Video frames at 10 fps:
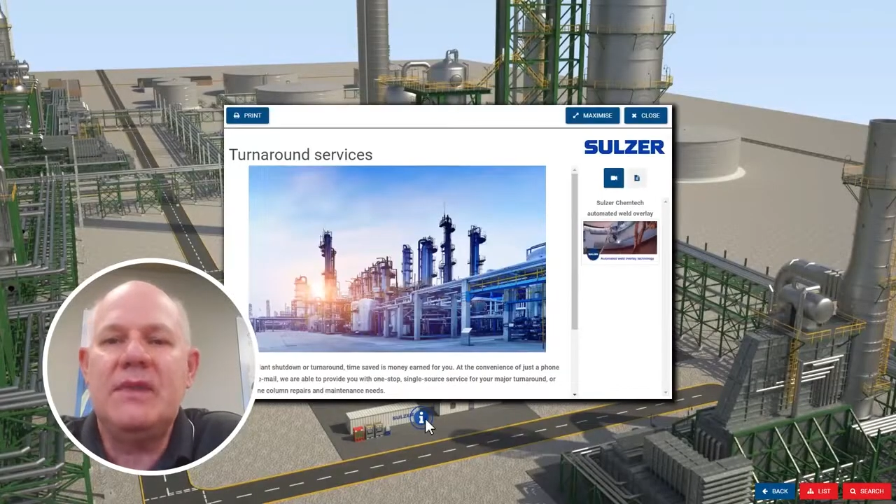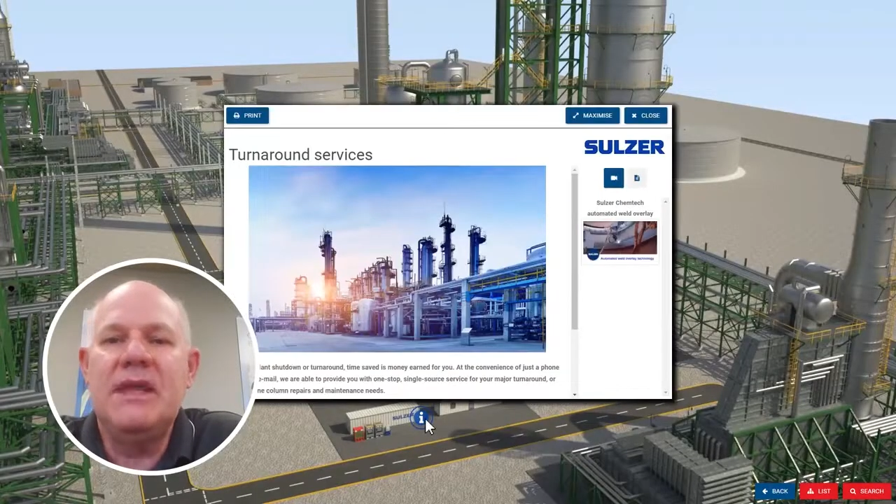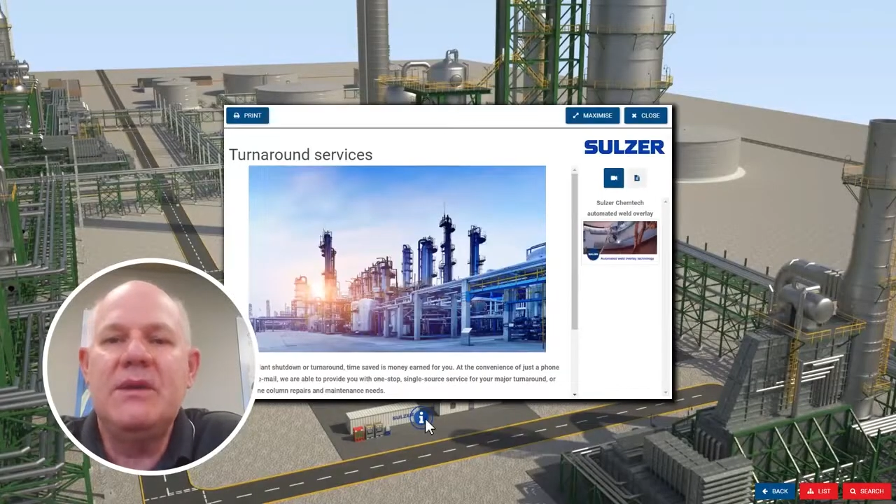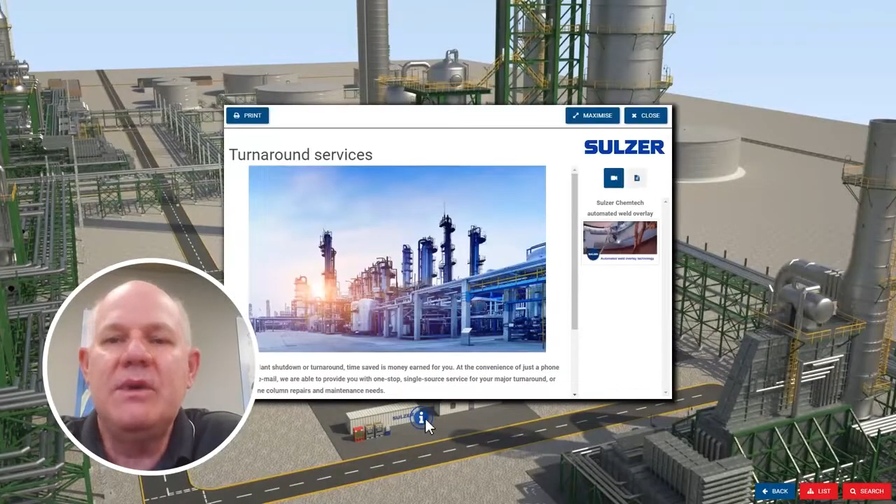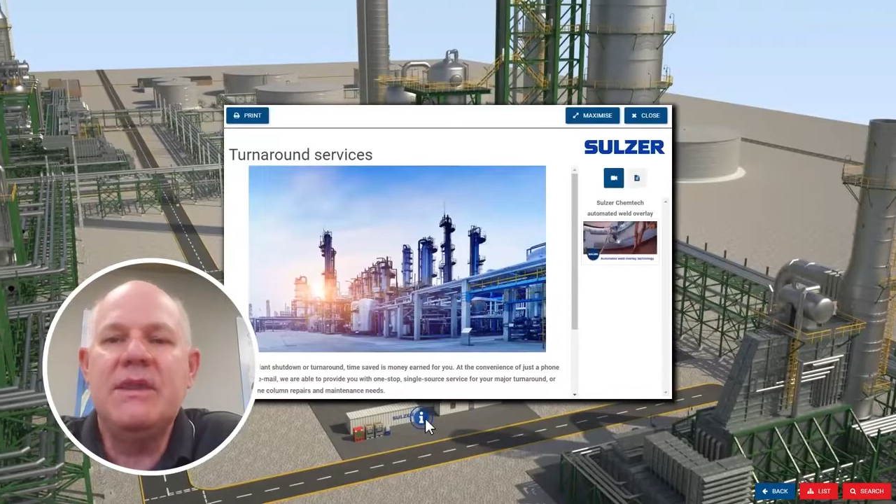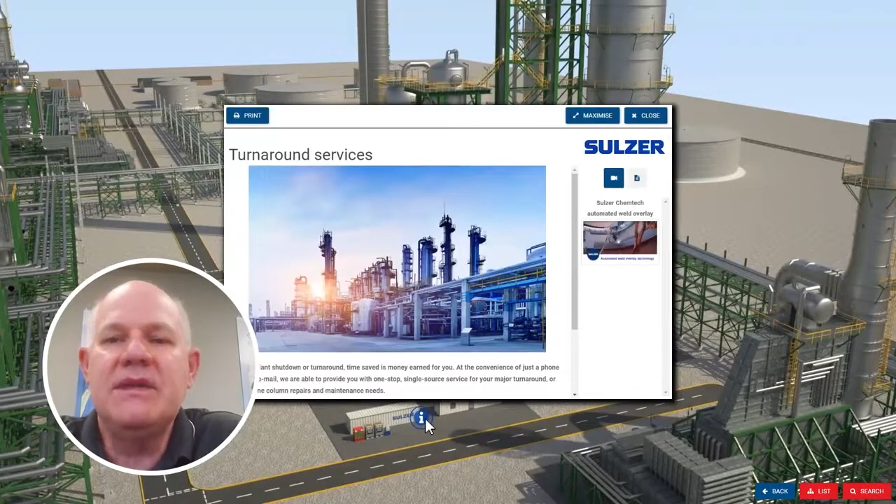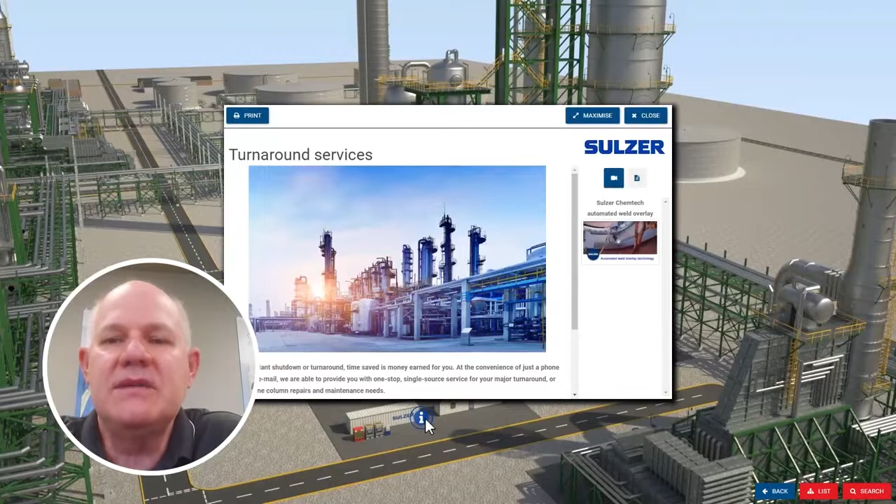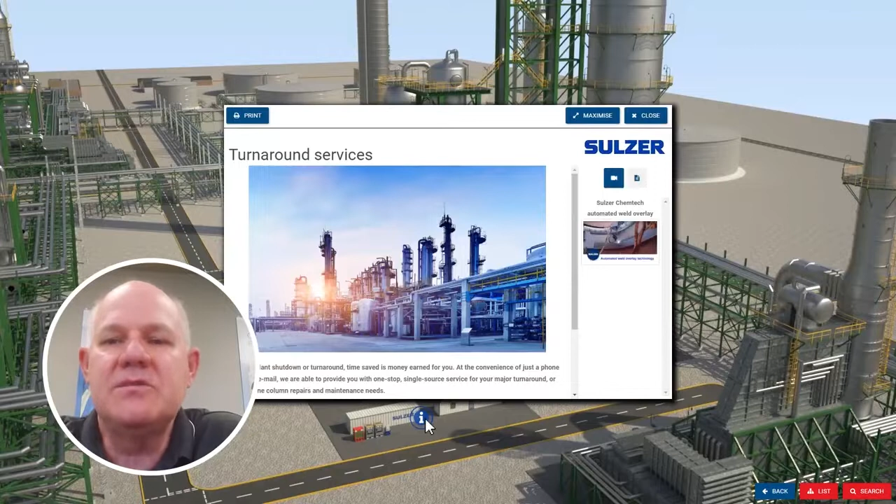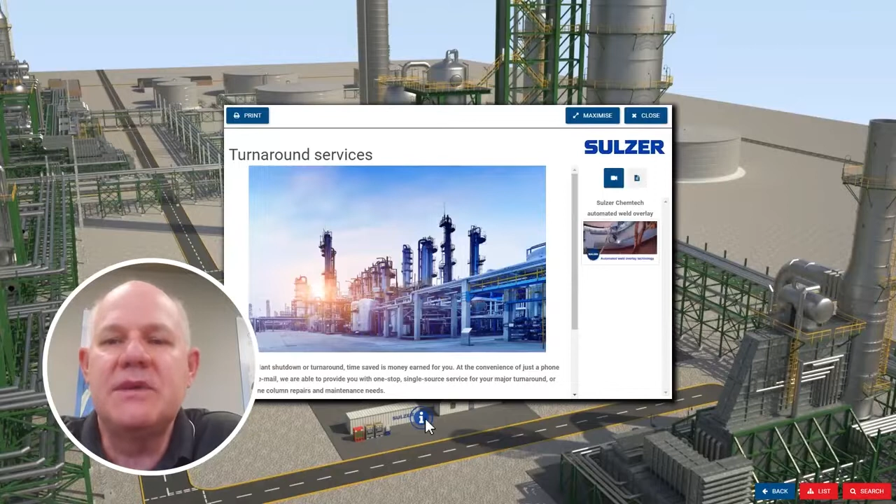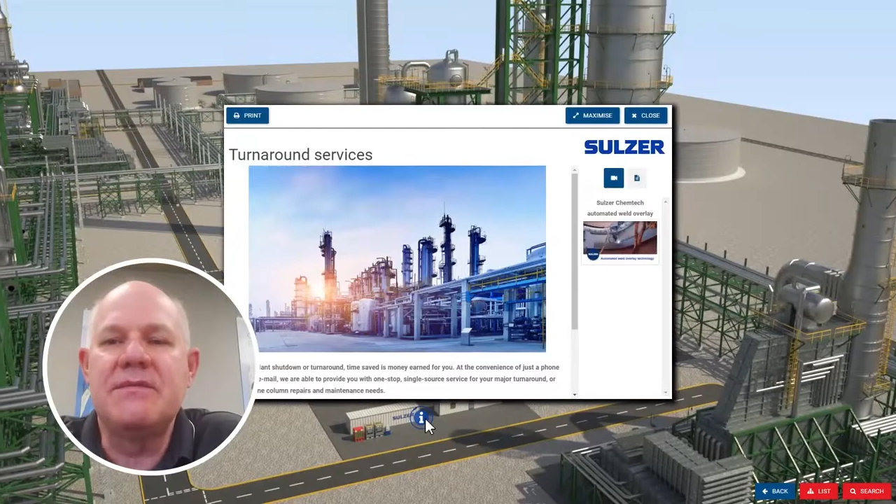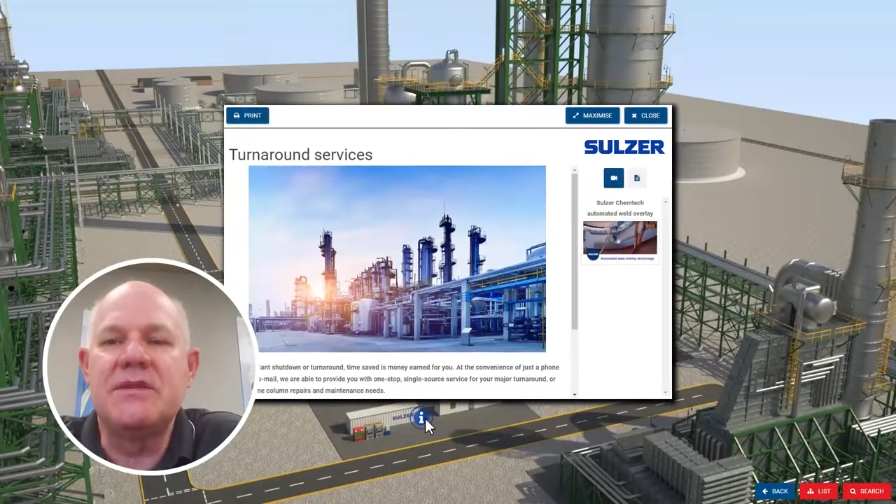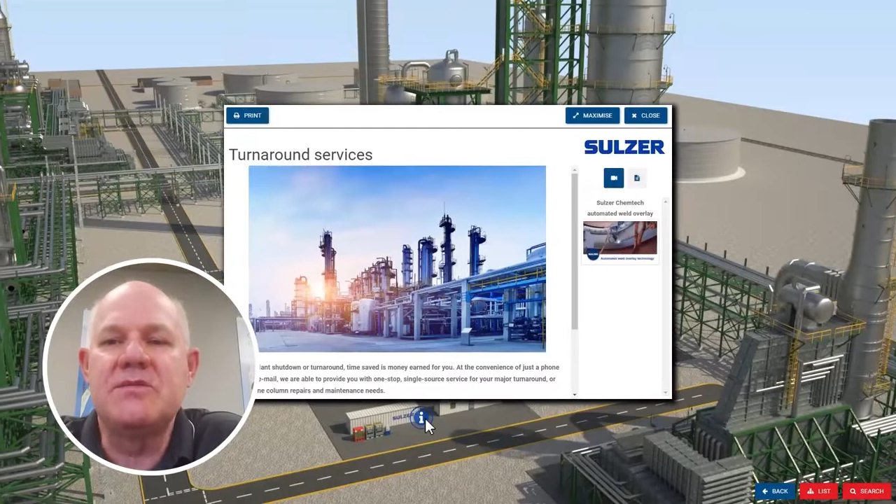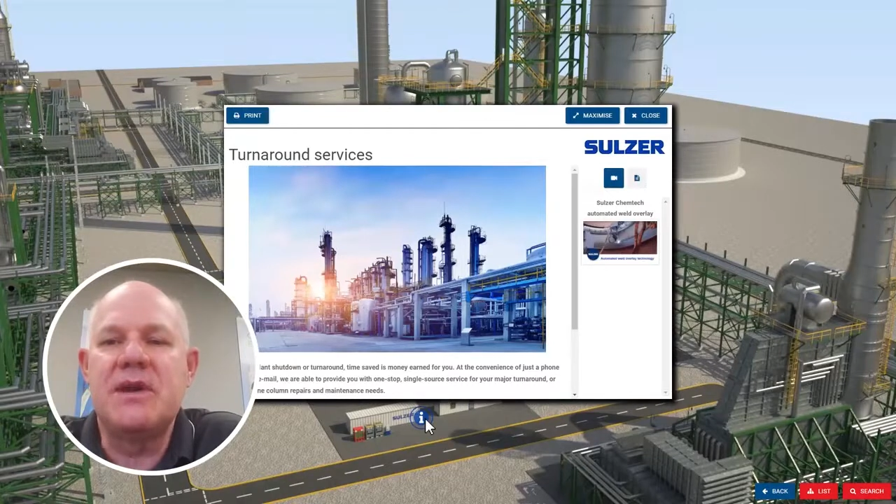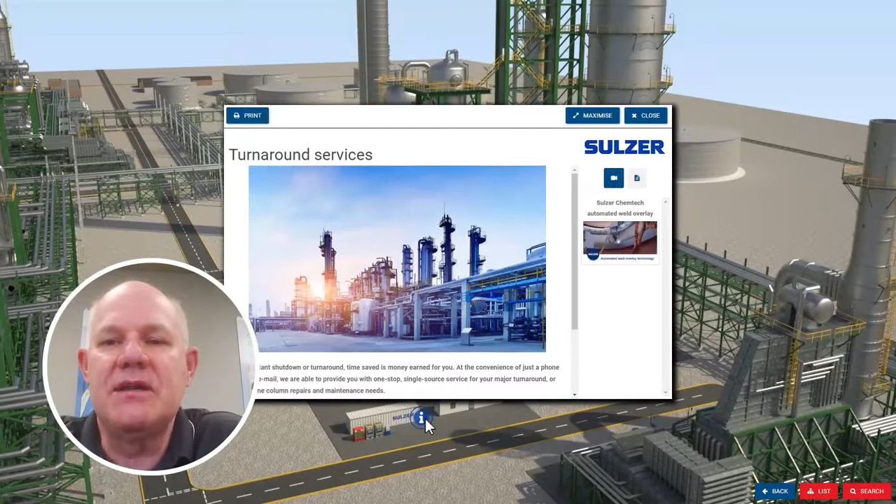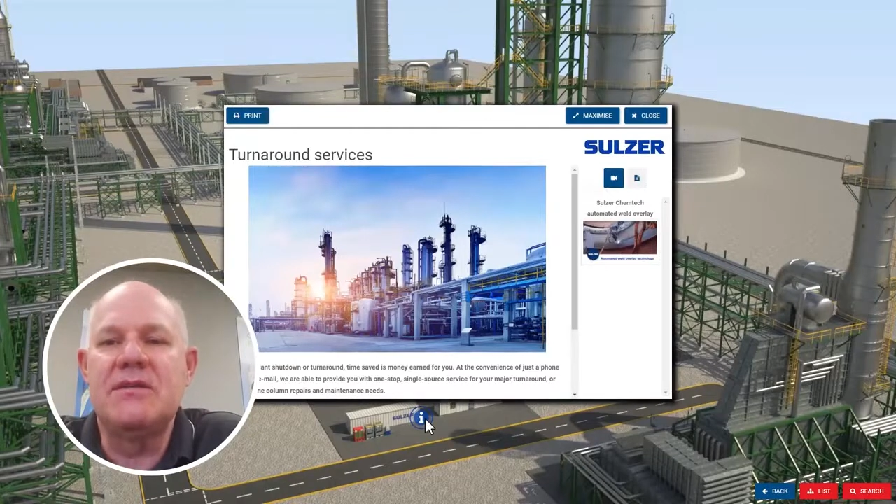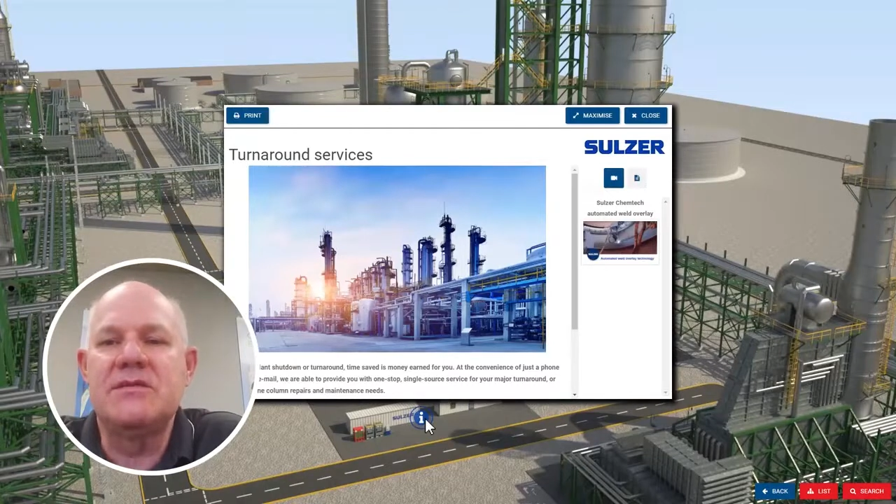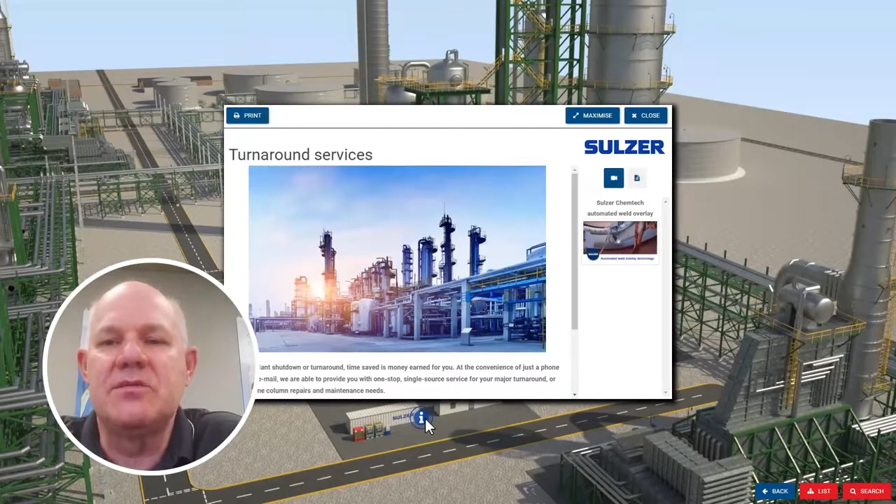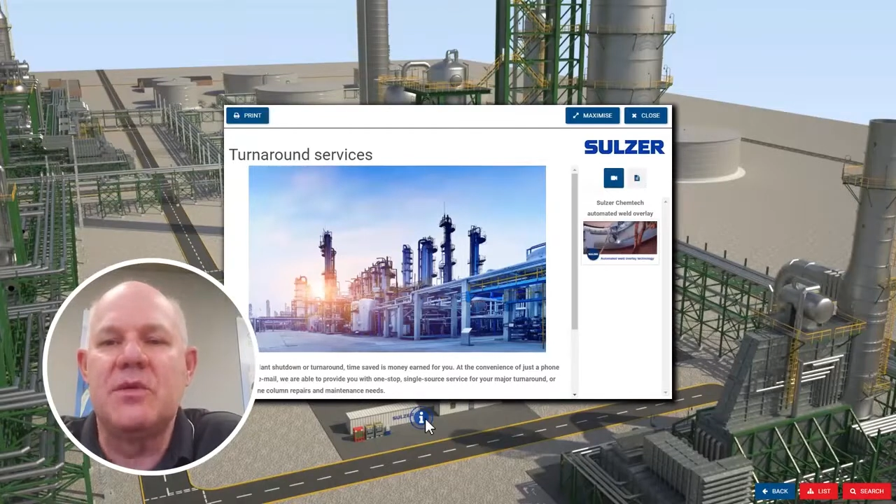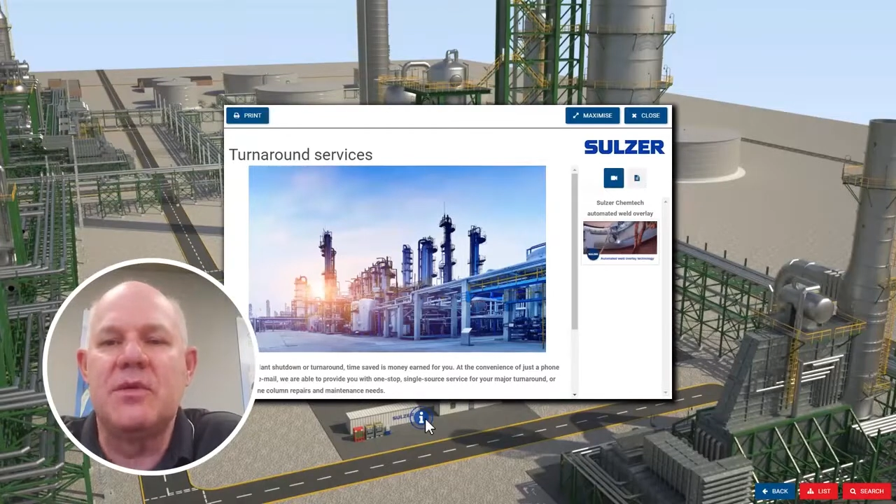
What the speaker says: And with this, we have the trailers where